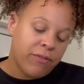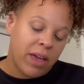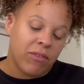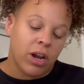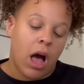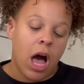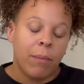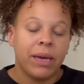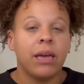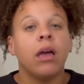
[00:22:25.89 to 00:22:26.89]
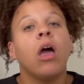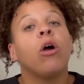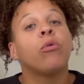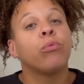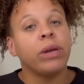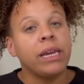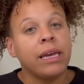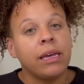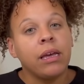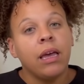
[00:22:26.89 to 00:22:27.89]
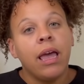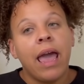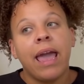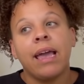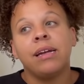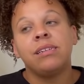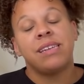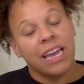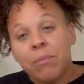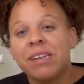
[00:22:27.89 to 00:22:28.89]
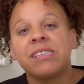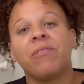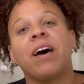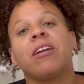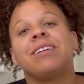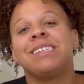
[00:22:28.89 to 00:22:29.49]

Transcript: Favorite hobby, reading and taking myself out on